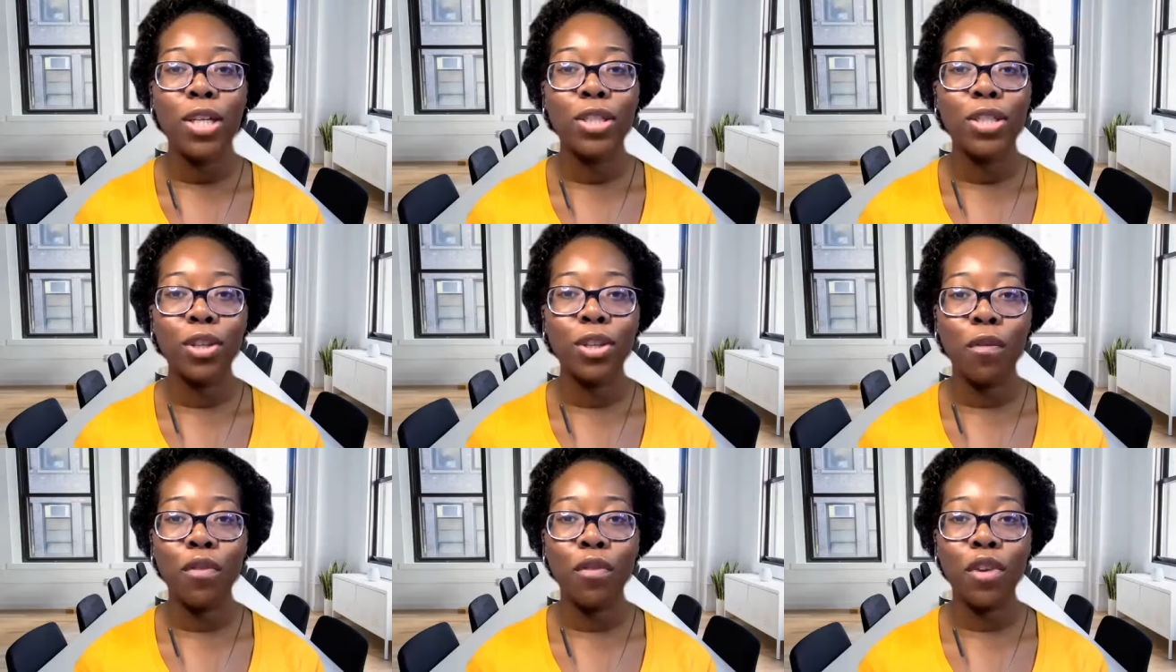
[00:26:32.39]

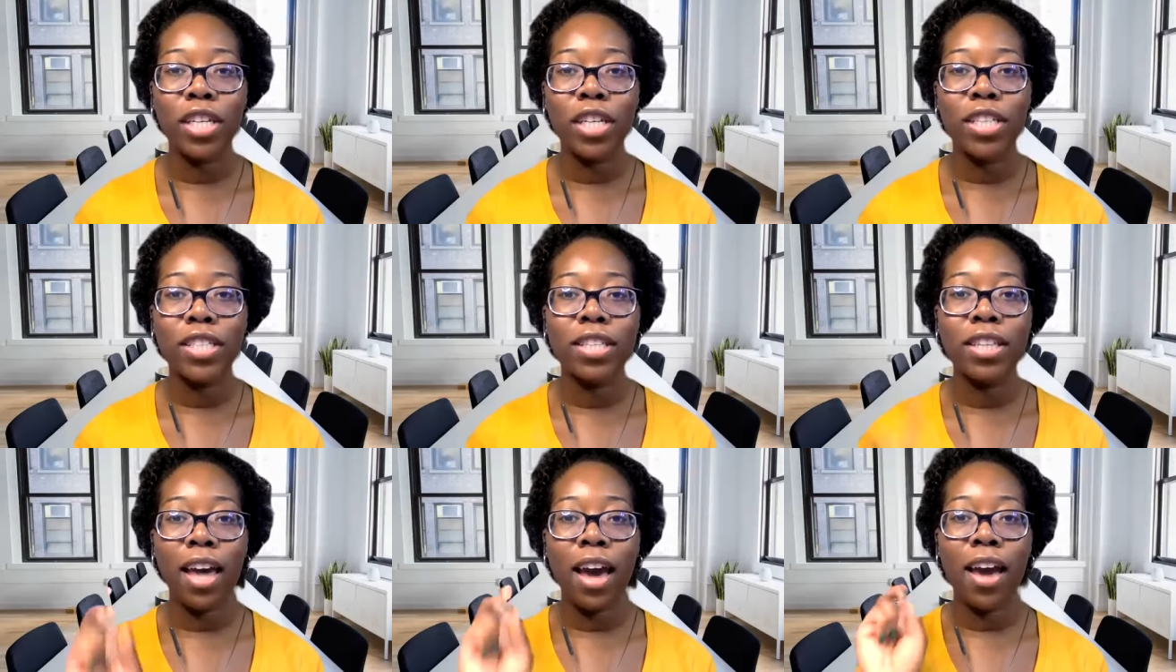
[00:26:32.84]
Don't
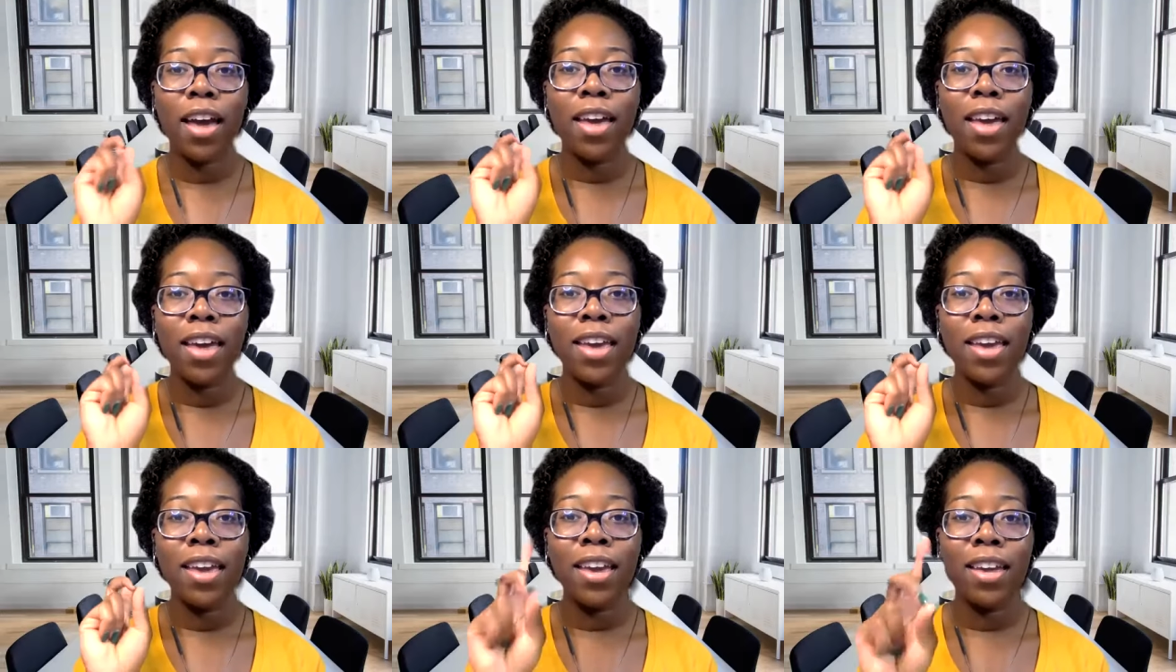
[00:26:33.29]
forget to that
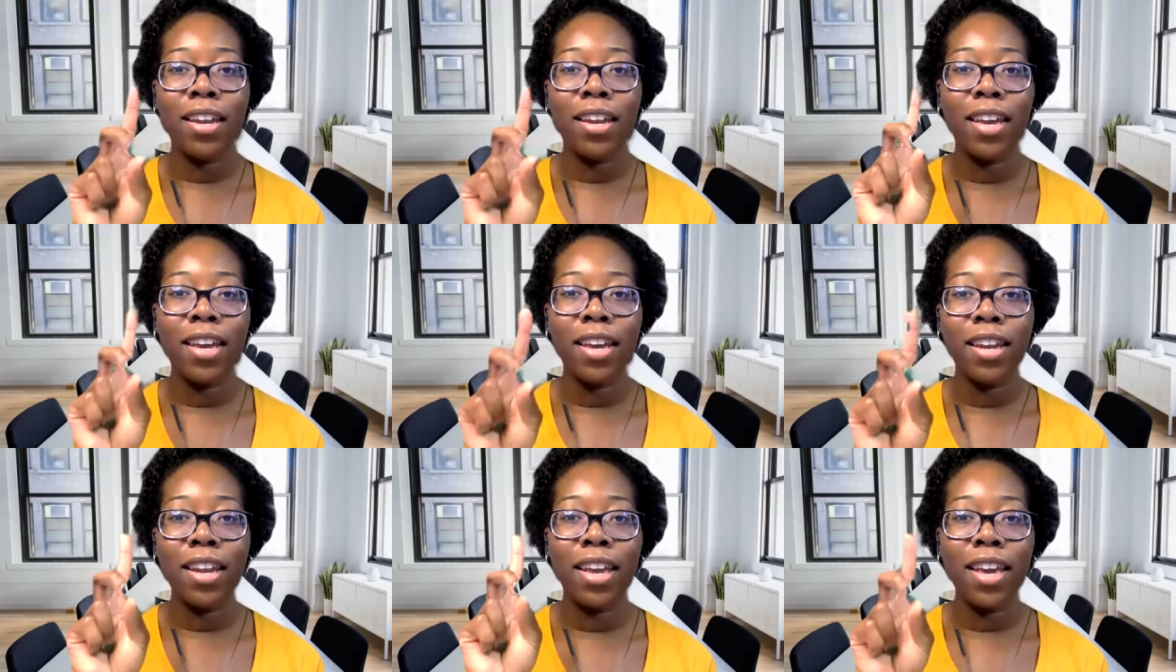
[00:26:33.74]
hit,
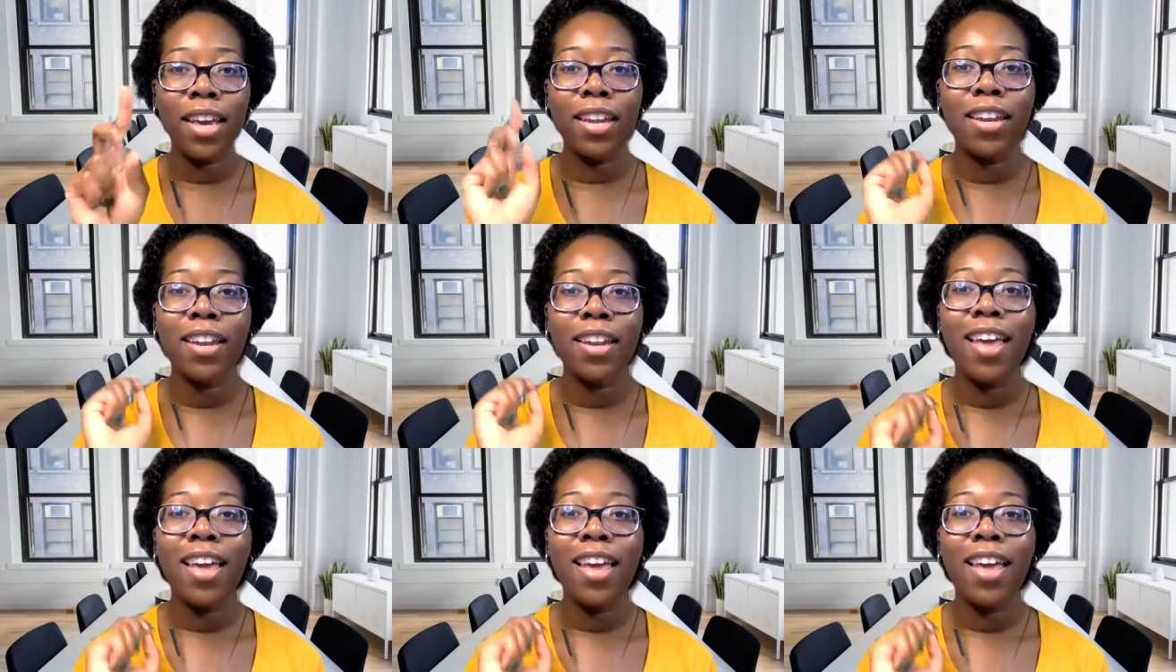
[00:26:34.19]
hit, hit